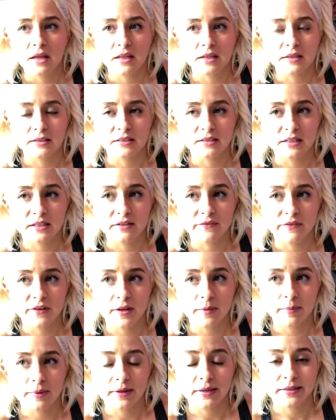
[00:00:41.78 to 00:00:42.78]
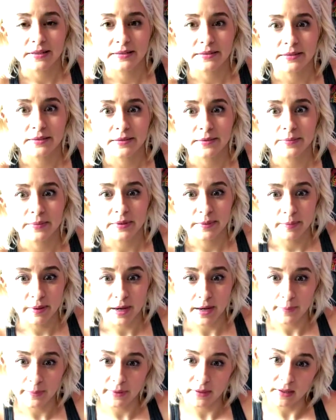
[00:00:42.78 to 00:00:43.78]
Let's see if anybody's going to be
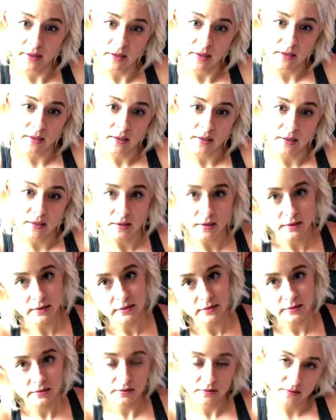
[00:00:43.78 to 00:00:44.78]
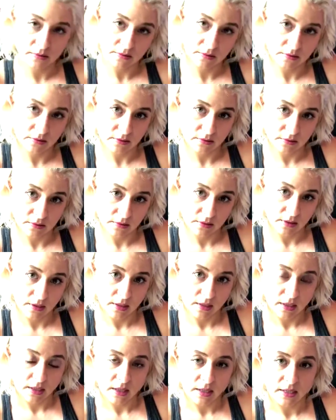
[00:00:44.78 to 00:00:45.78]
popping on
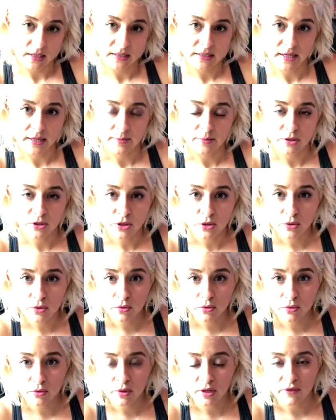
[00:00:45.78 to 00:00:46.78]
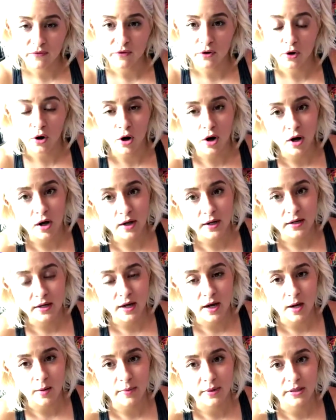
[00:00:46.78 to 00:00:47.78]
anytime soon. If you're on,
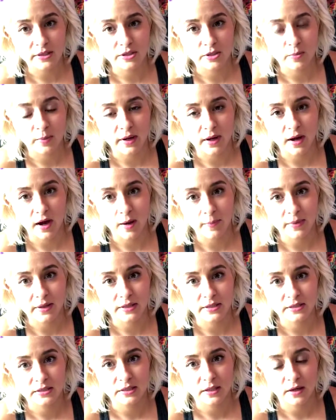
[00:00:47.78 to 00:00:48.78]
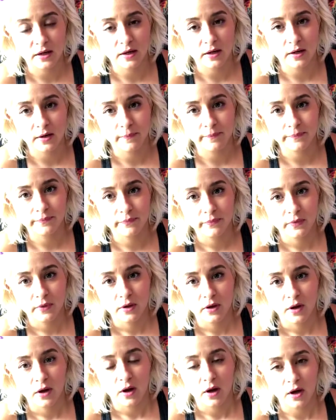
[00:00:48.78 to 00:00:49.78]
comment so my comments,
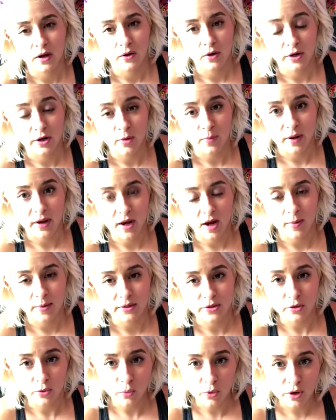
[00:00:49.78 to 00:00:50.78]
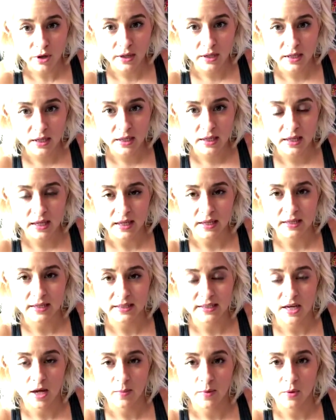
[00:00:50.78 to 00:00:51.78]
I know my comments are working, and
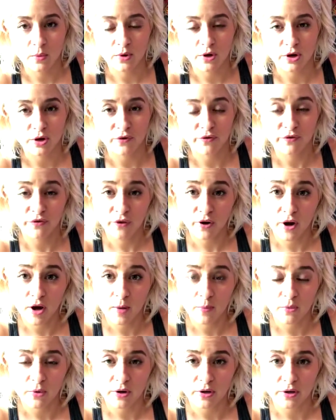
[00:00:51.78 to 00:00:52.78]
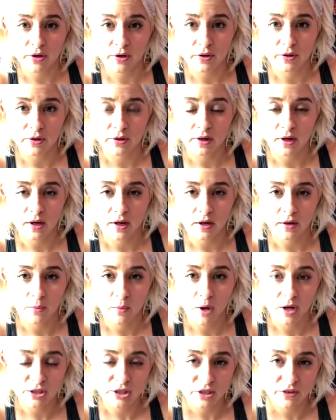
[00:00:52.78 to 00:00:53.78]
tell me where you're from, where you're
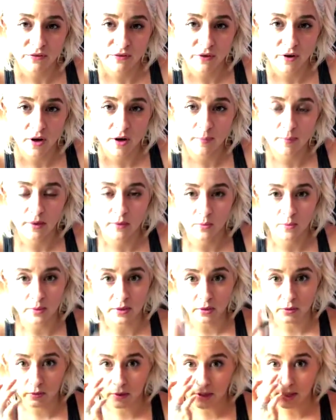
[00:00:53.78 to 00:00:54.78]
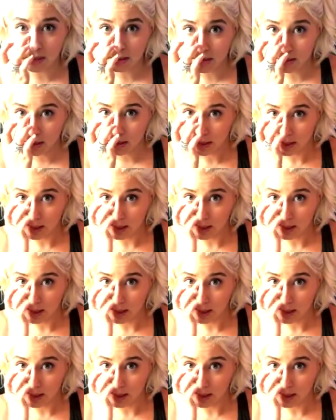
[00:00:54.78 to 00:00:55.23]
watching from. That would be great.